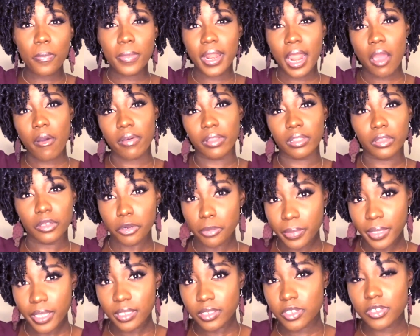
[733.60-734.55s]
it out a
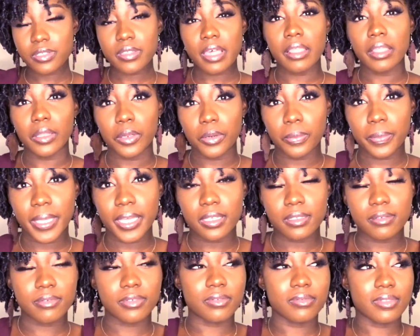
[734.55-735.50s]
little bit, just a little bit,
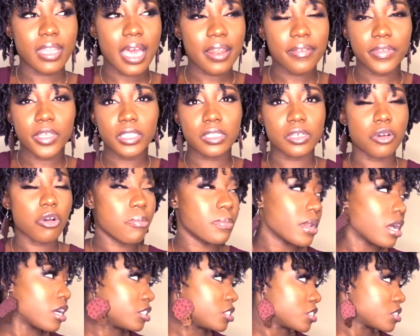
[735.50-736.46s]
not even to comb it out,